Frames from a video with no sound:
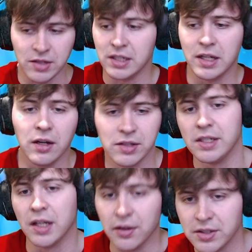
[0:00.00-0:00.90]
guarantee,
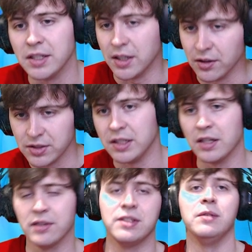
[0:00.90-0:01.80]
guarantee, guarantee,
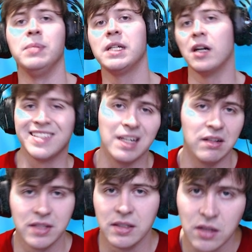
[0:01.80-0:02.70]
guarantee, because
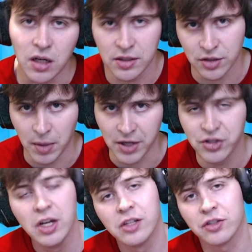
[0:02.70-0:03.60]
guarantees cost so
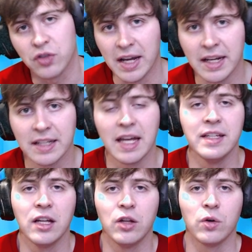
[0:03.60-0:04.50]
much. So try and get that
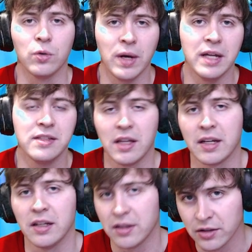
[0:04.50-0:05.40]
yellow or red
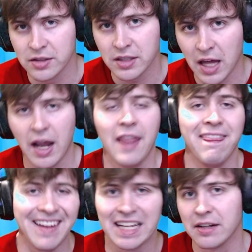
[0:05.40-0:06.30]
second and third slot, and
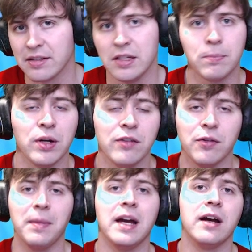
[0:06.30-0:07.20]
then guarantee upgrade
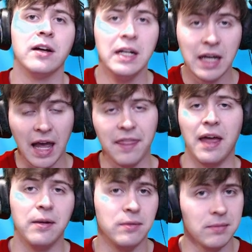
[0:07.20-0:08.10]
from there, and
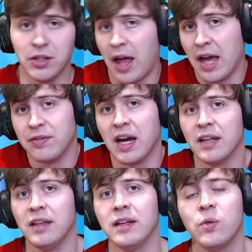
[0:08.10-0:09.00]
then you'll have a
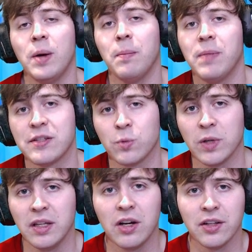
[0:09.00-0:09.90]
godly equip. That's
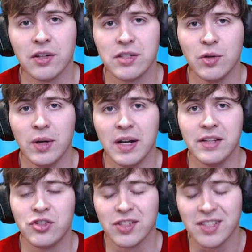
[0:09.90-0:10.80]
really all there is to it.
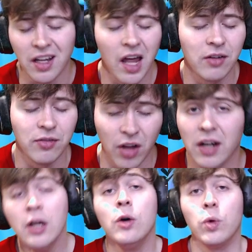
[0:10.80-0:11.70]
It's just a lot of
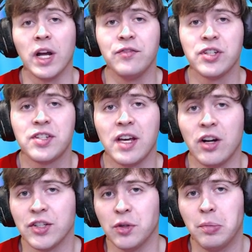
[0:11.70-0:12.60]
luck. What I've just said
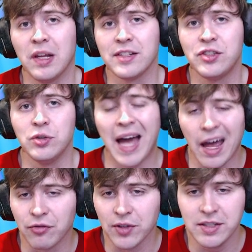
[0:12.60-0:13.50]
also applies to
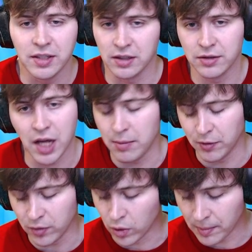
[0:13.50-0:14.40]
every single type
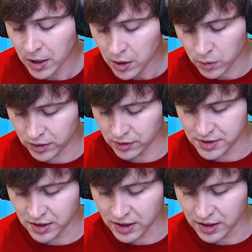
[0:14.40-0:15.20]
of equip, whether it's a